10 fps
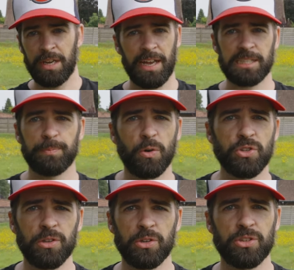
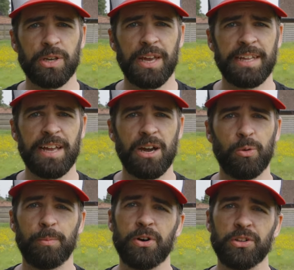Exposure looks okay
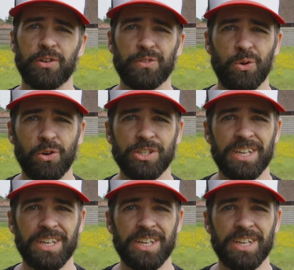now, but of course